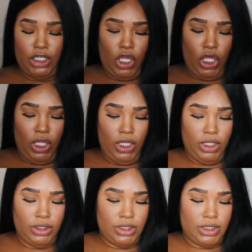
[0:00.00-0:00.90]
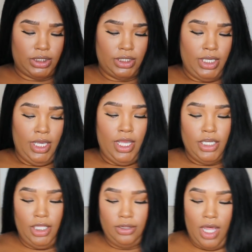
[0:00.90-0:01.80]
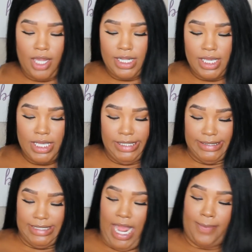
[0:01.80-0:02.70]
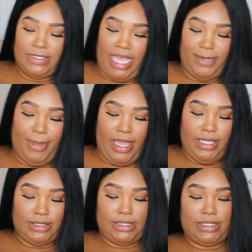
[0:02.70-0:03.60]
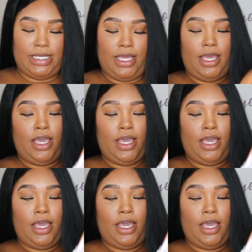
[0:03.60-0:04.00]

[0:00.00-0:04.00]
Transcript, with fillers: are called Nalani Snap Side Pants.